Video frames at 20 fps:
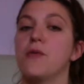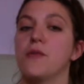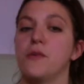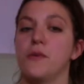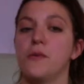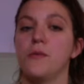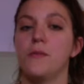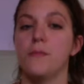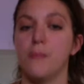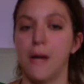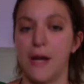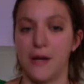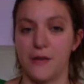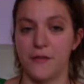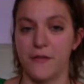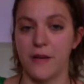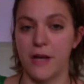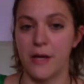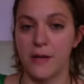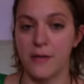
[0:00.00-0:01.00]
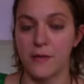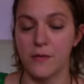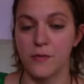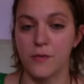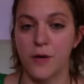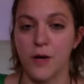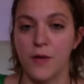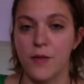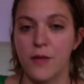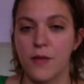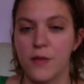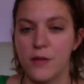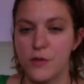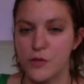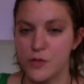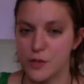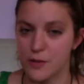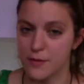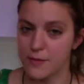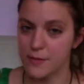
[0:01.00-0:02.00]
to manifest rather than
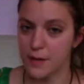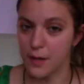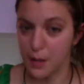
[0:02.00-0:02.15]
just